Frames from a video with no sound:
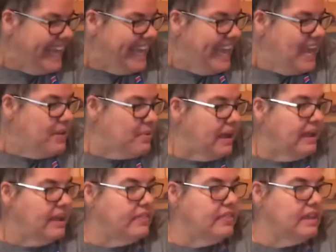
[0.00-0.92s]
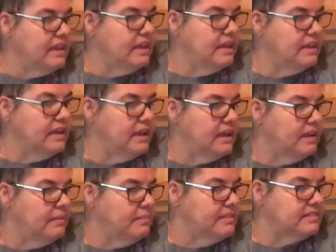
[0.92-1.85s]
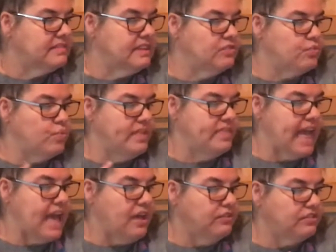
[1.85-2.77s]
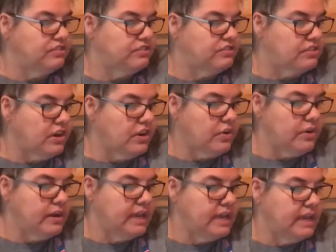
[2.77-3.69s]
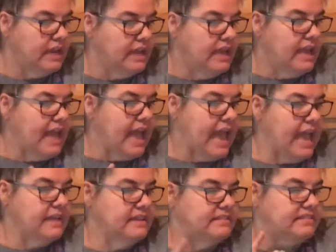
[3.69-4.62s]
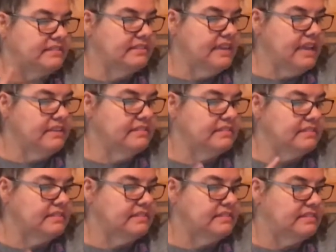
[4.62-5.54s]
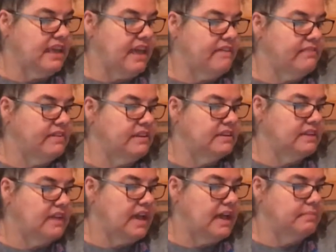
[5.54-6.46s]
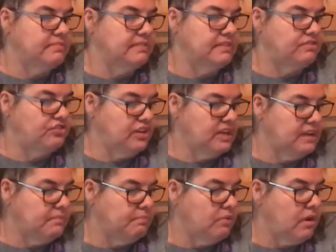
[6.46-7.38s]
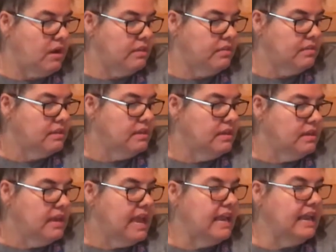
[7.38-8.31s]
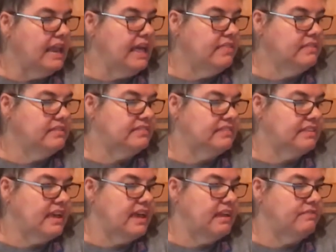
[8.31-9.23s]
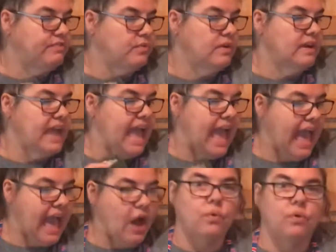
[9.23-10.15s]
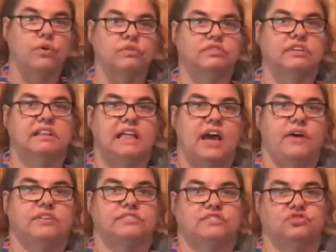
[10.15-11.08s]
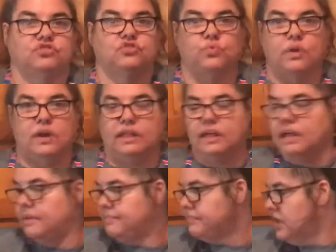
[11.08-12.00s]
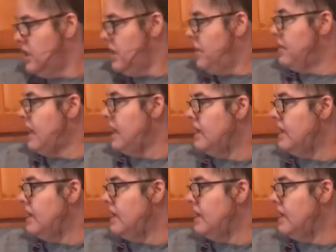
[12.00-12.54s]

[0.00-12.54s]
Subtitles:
Anyway, and then it says, without stirring, add 6 to 7 cups of chicken broth and let this set for an hour to allow it to swell up. Okay,